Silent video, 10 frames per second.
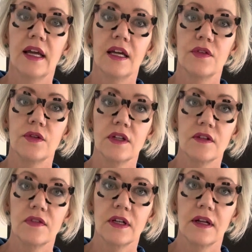If you
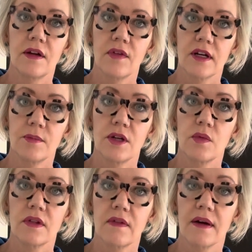live in an environment
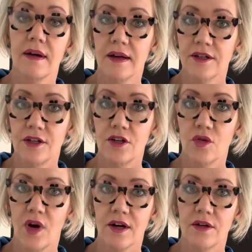with a lot of iron in your
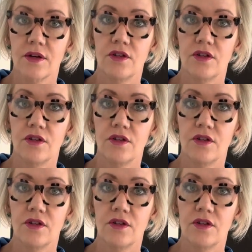water,